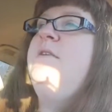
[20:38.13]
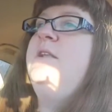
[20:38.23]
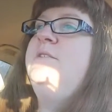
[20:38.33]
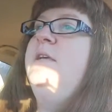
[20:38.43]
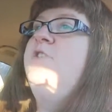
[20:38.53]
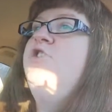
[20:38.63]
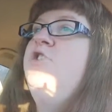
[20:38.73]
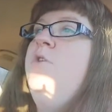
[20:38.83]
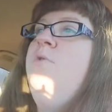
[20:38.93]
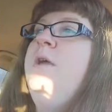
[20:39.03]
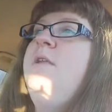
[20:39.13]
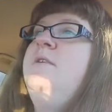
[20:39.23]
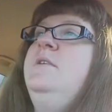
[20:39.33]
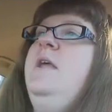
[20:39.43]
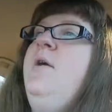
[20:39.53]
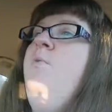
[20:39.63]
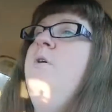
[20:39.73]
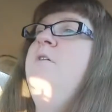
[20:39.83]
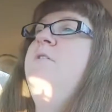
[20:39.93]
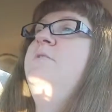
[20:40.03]
that said show hidden
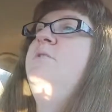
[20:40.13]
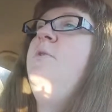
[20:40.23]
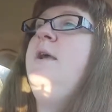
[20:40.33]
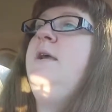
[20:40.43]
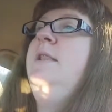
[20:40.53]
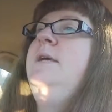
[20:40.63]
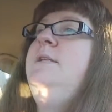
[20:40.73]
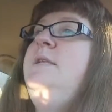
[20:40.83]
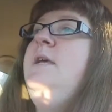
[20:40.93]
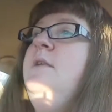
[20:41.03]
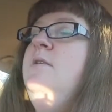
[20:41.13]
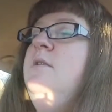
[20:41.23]
network, so I clicked it,